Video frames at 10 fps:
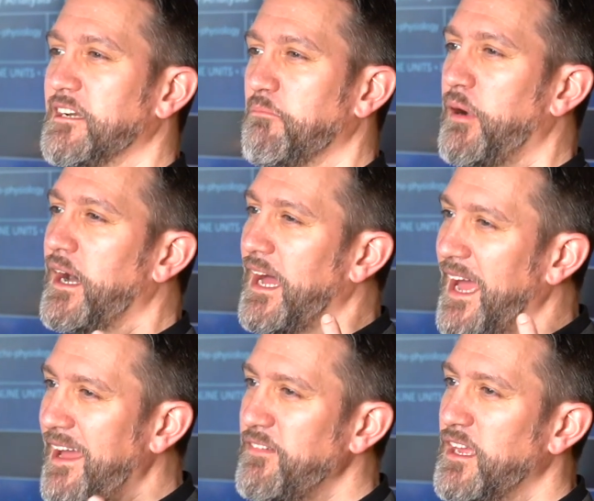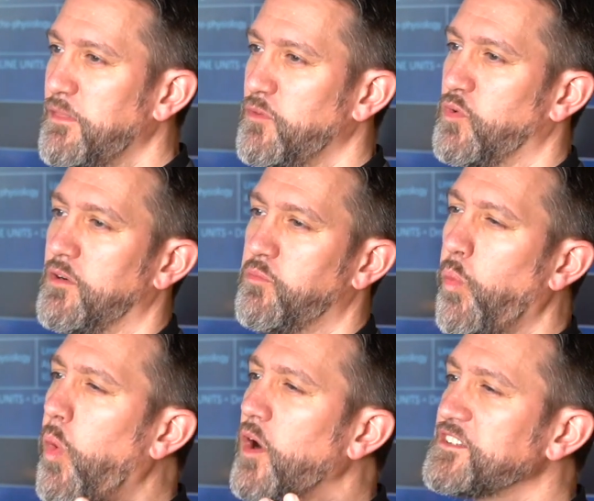but having a thought of
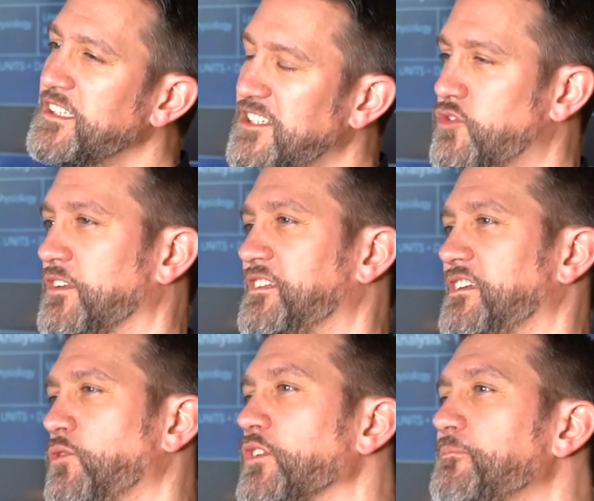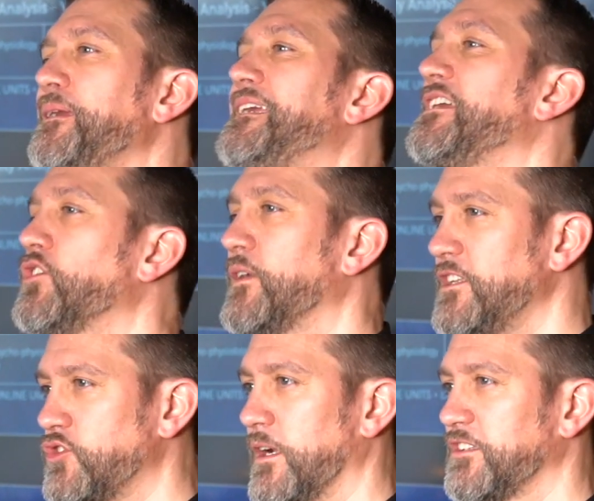what's interesting you, what's piquing your
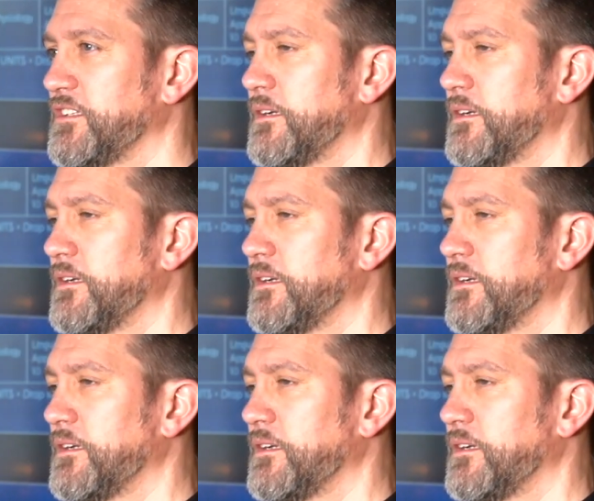interest,